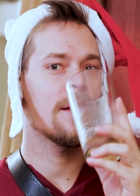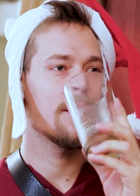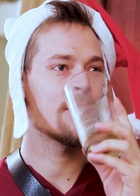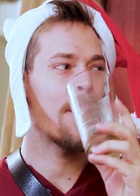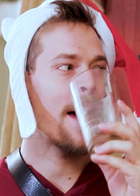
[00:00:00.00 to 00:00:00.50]
no!
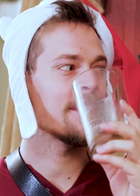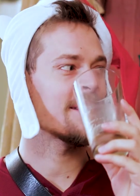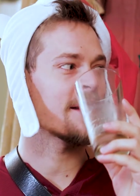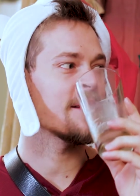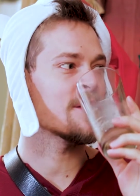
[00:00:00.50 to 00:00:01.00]
It's a bomb
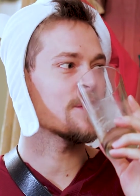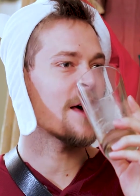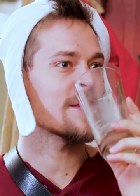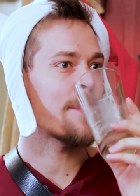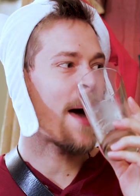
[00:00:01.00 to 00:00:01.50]
detector! These
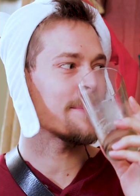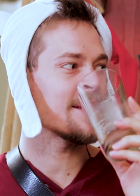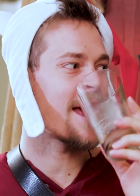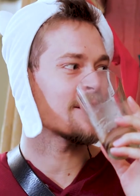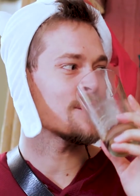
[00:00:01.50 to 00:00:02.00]

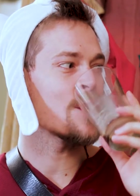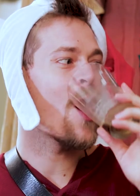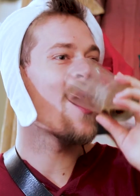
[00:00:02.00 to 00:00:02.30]
hotels